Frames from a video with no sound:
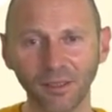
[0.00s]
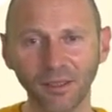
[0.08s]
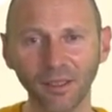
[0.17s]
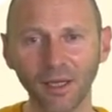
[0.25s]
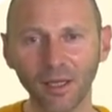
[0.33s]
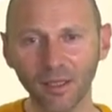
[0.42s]

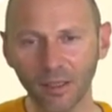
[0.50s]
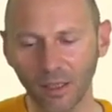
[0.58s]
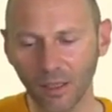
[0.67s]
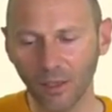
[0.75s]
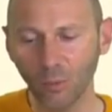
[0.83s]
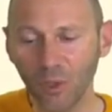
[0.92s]
They are
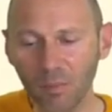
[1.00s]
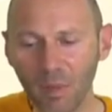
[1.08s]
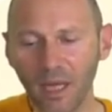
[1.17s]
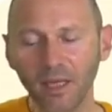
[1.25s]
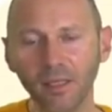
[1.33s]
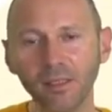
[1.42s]

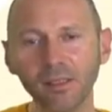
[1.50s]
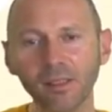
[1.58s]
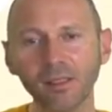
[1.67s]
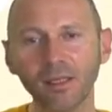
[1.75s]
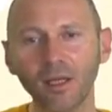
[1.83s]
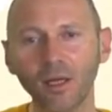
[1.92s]

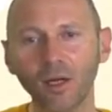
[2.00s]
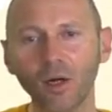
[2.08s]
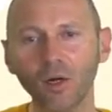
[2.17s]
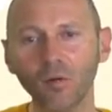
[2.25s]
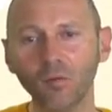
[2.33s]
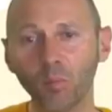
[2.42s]
remains
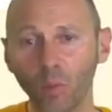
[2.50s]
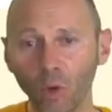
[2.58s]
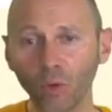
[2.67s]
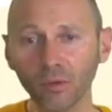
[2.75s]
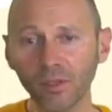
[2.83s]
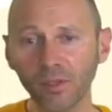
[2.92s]
of
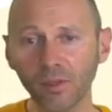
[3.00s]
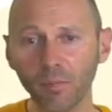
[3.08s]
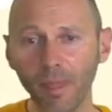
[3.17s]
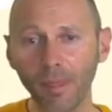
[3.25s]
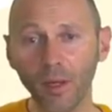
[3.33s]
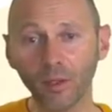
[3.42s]
bones,
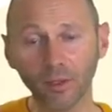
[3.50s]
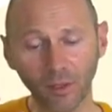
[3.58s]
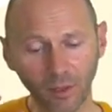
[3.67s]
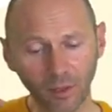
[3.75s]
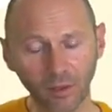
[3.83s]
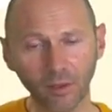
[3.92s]

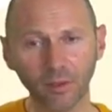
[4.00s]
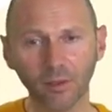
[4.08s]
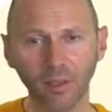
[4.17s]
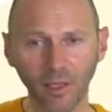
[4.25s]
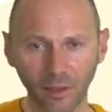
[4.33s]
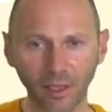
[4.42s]
and
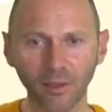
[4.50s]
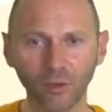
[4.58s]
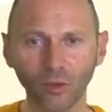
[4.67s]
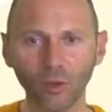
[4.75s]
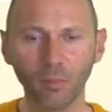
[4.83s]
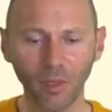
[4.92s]
I like
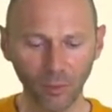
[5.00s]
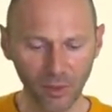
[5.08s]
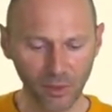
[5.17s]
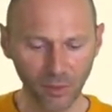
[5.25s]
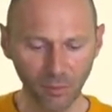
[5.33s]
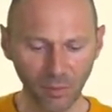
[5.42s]
the
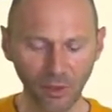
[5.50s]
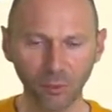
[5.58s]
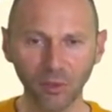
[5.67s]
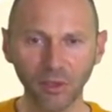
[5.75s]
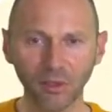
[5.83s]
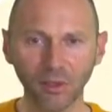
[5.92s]
comparison
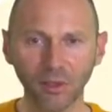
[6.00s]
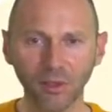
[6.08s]
between